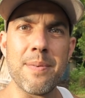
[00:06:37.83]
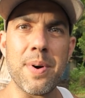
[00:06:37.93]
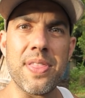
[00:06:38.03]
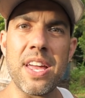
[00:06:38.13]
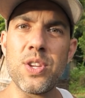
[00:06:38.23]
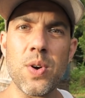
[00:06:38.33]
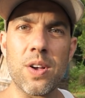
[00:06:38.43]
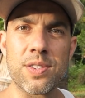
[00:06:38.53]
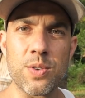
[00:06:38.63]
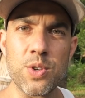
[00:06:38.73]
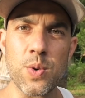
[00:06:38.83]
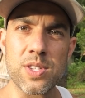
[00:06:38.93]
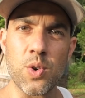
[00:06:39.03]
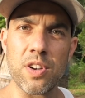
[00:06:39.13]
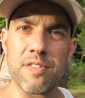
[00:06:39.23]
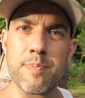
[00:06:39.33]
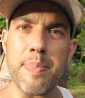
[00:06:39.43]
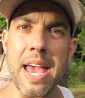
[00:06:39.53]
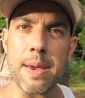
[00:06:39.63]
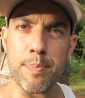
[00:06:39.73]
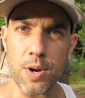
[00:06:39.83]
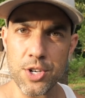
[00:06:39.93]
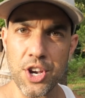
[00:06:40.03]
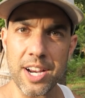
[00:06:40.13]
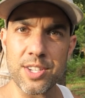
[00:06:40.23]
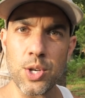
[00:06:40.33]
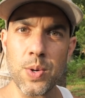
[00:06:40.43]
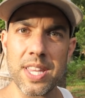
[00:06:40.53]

but then you also do a sort of paper check too,